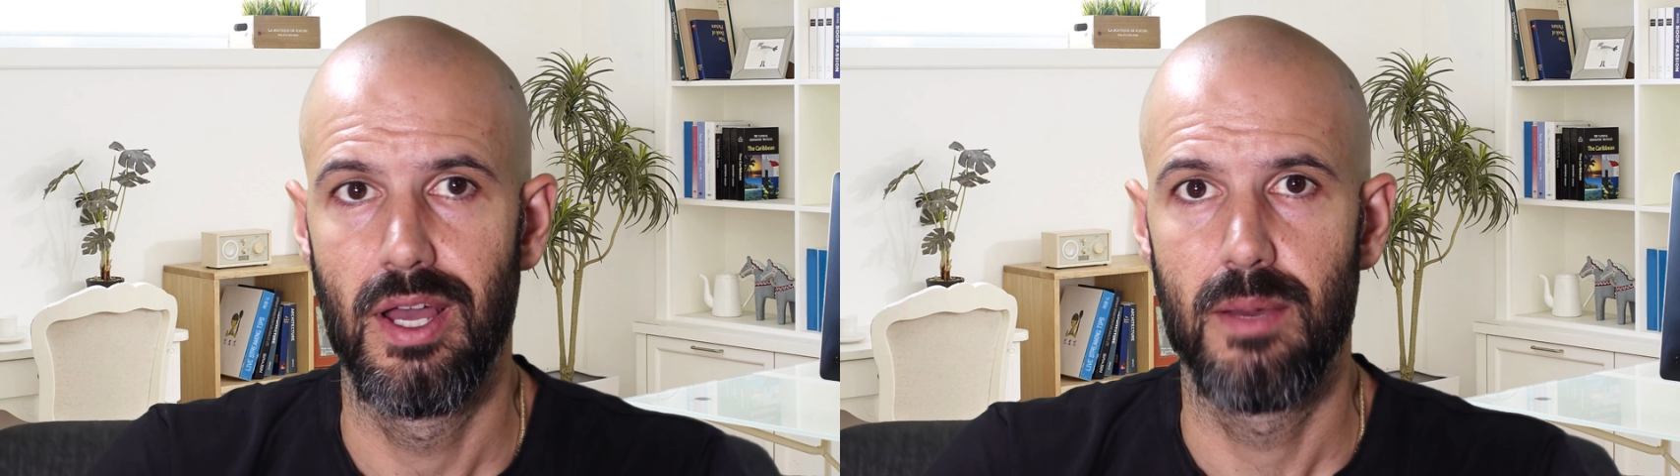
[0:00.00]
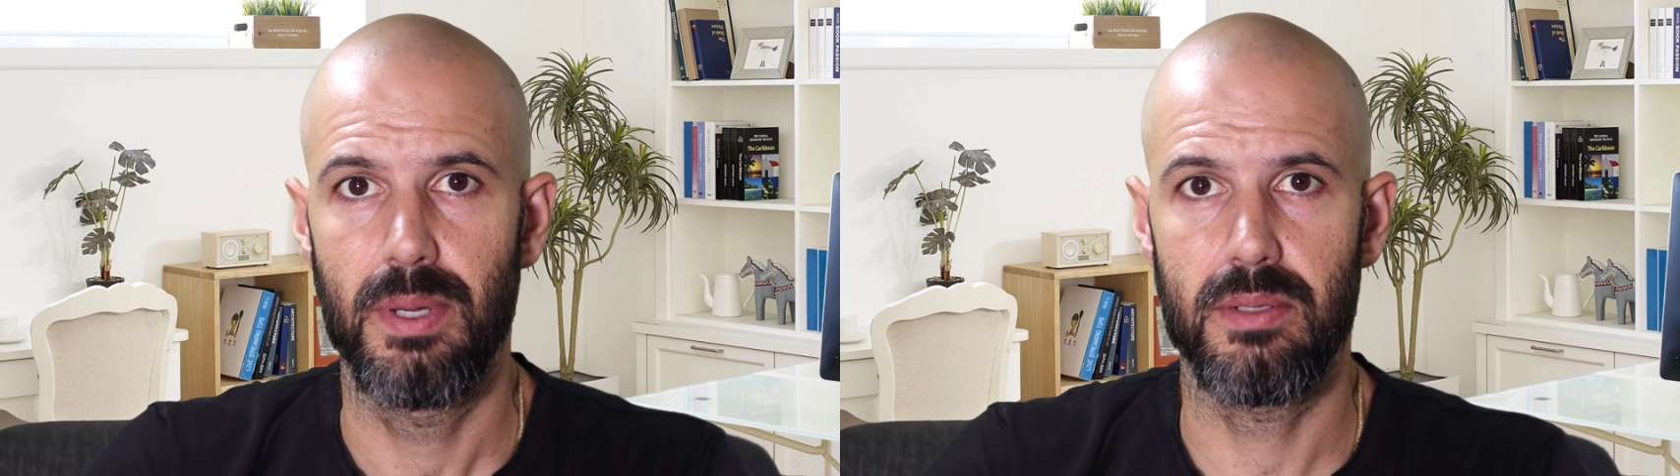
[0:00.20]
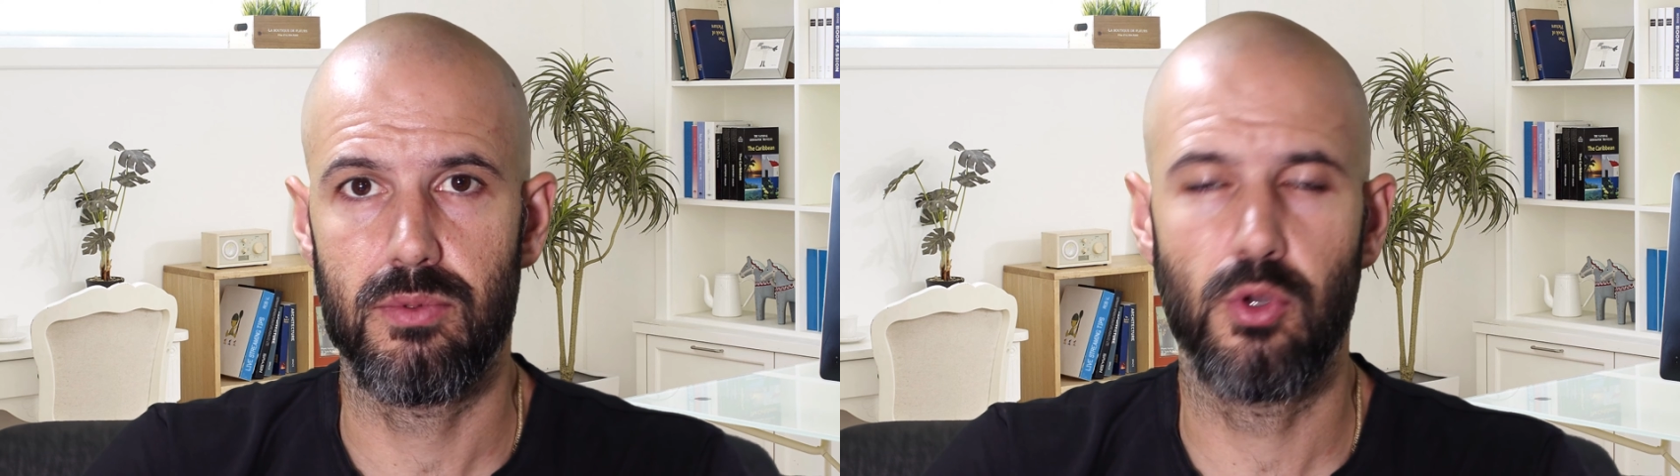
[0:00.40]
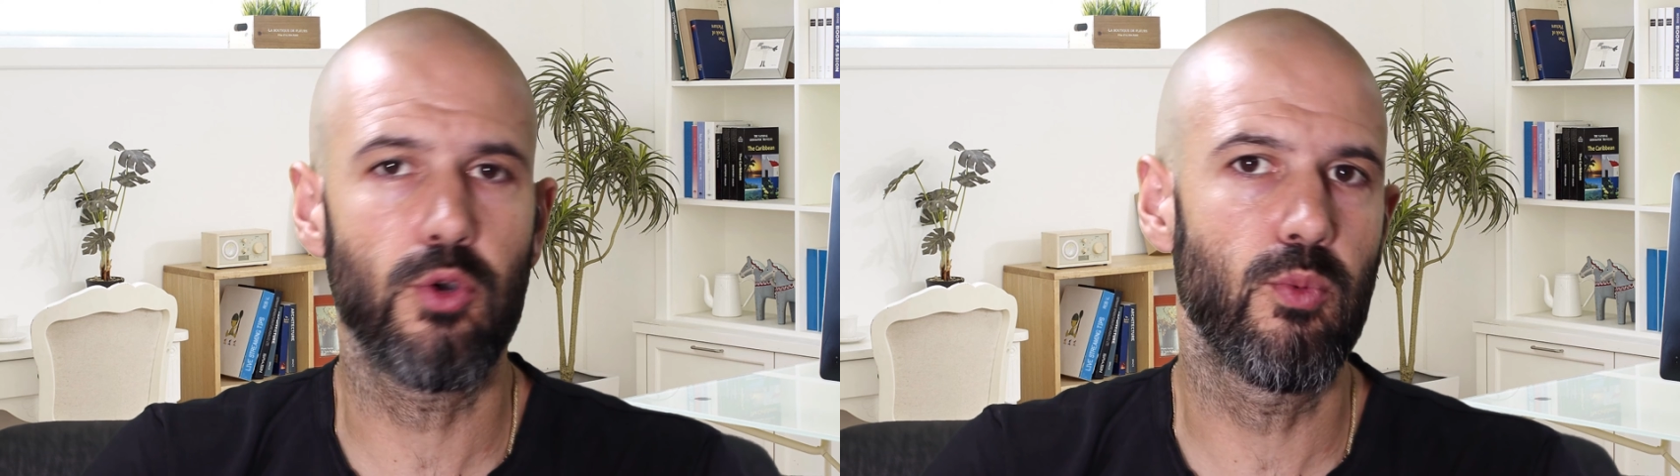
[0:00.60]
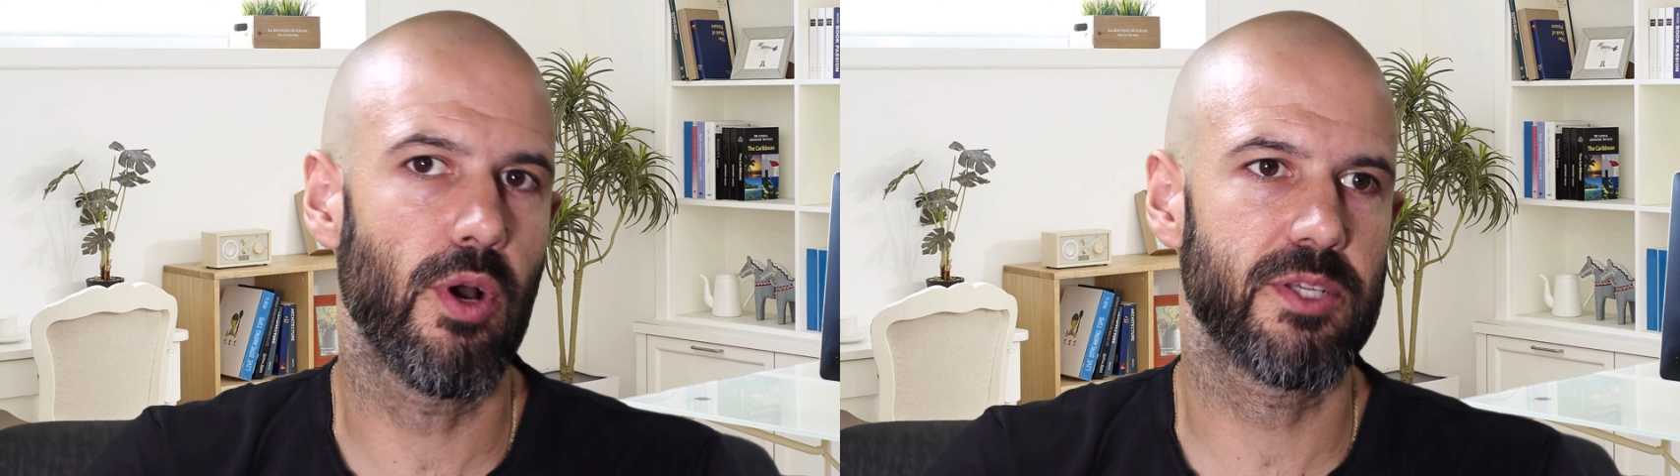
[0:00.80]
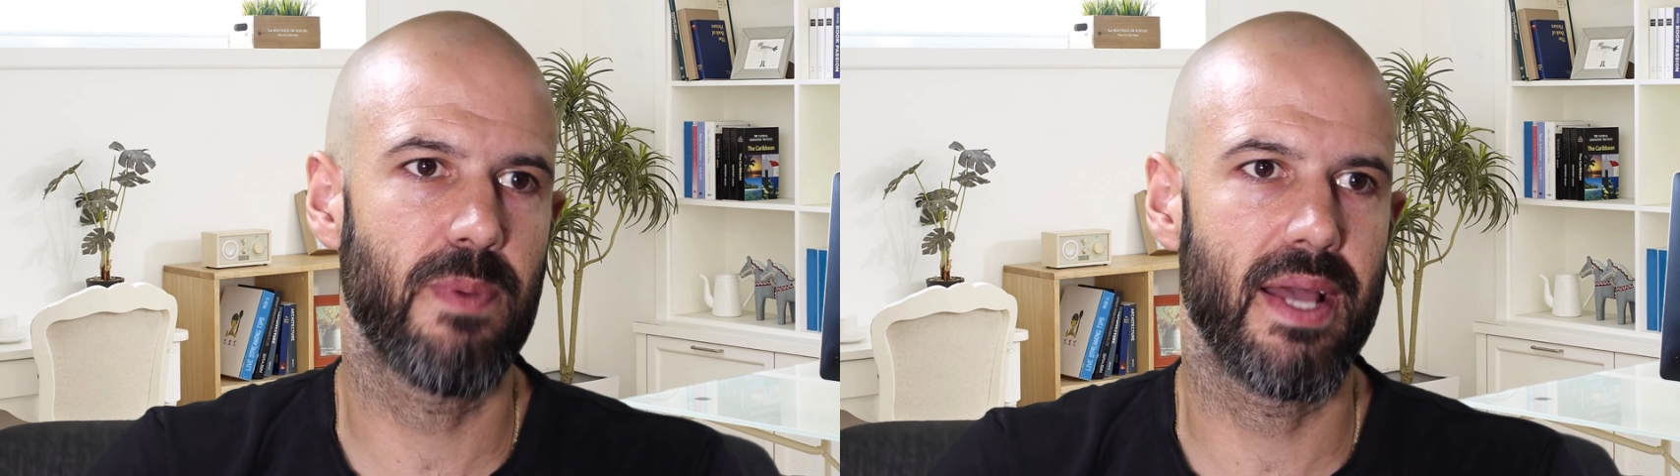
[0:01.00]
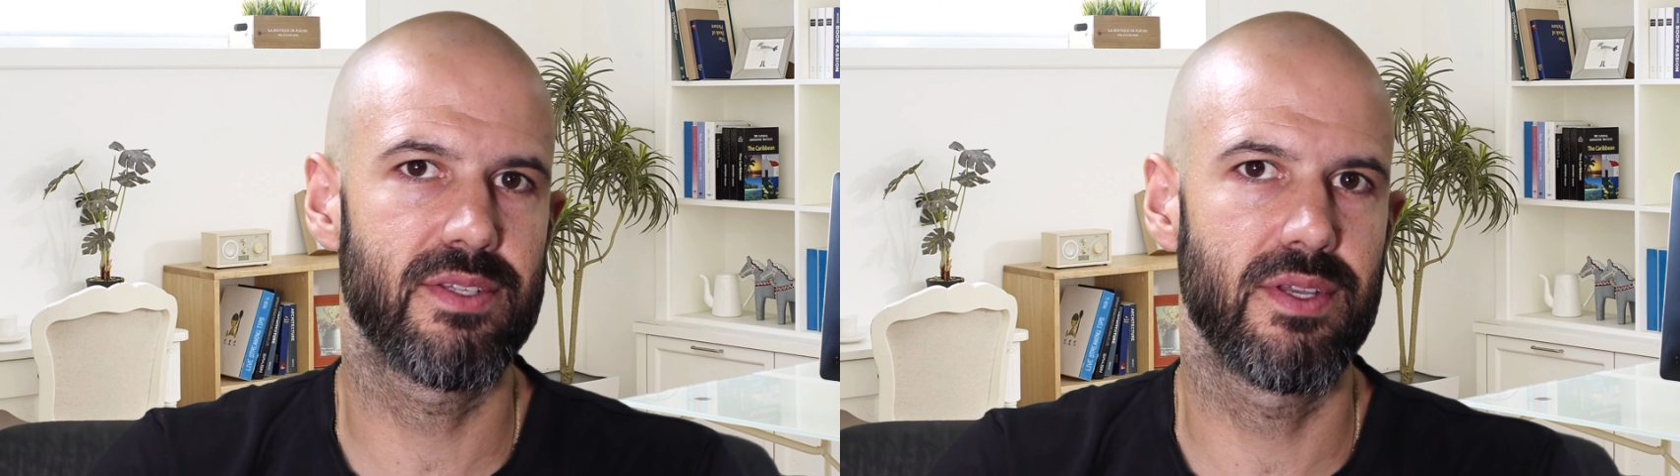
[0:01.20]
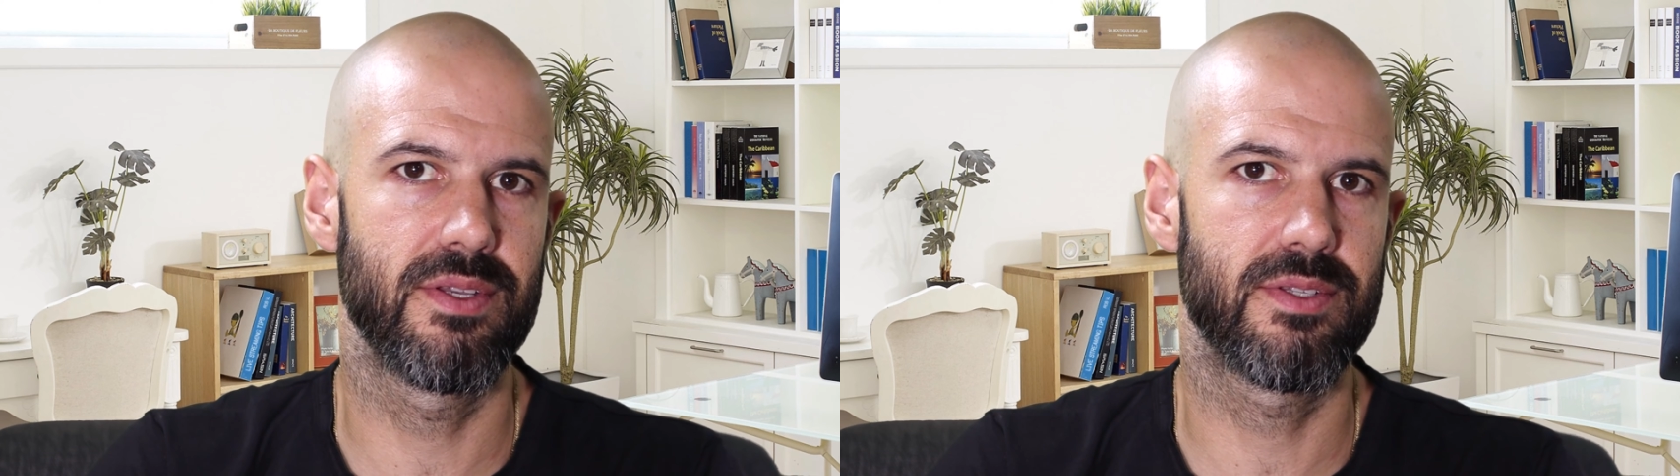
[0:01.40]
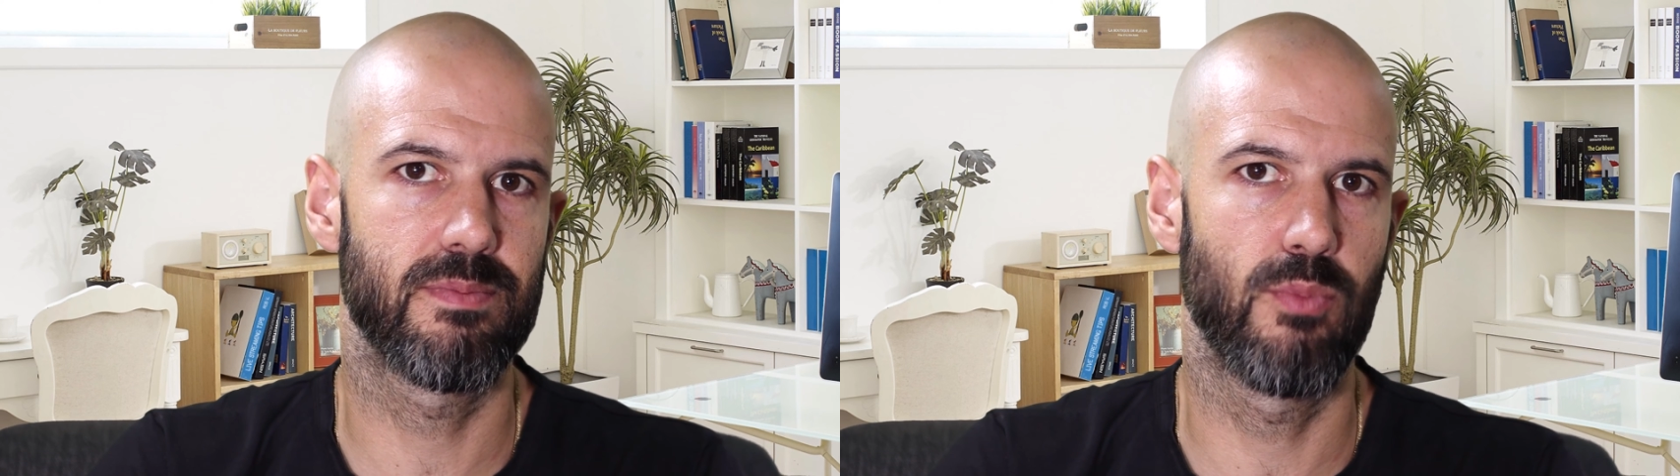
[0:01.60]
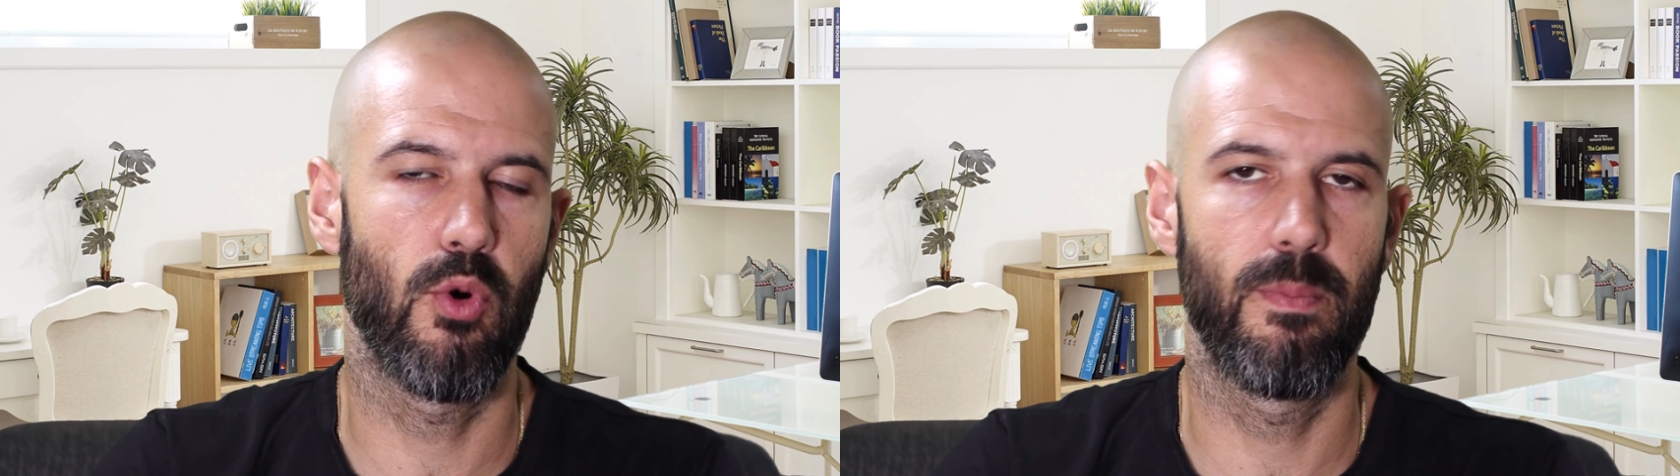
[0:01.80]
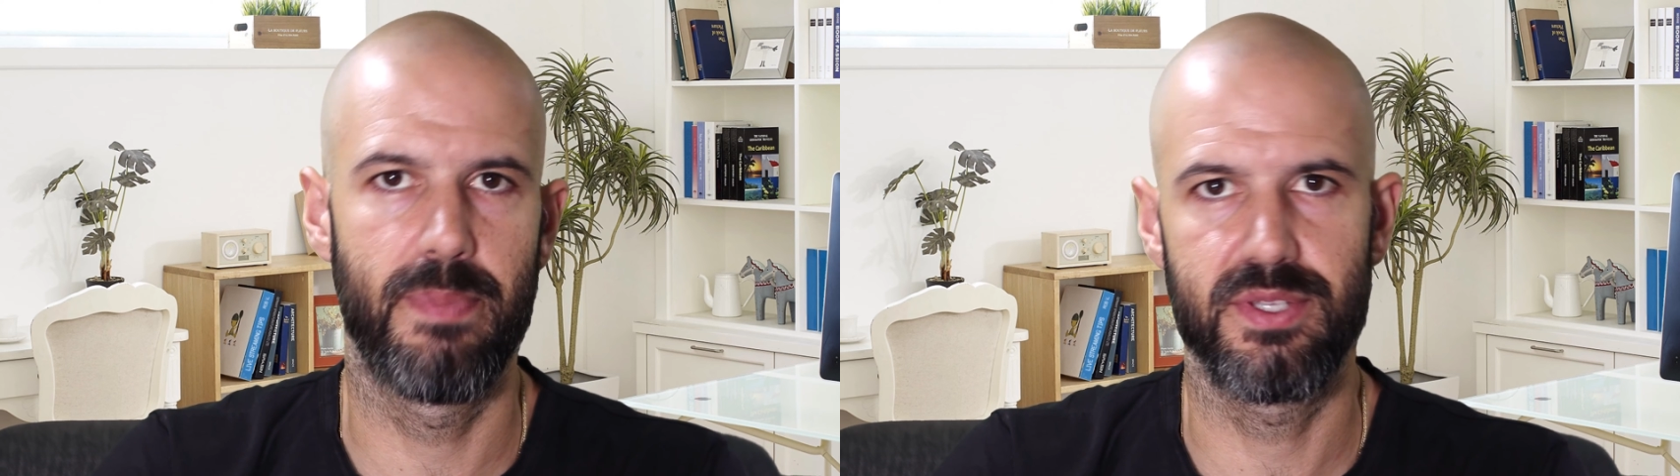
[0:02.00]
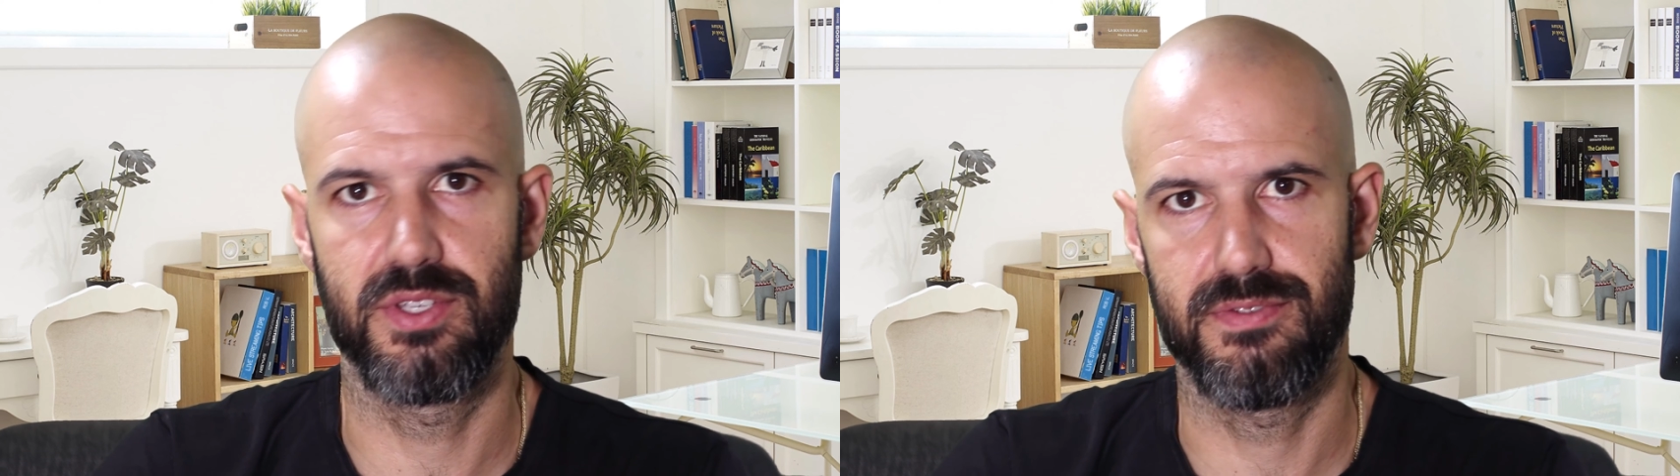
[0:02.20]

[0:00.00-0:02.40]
But Google Workspace is more business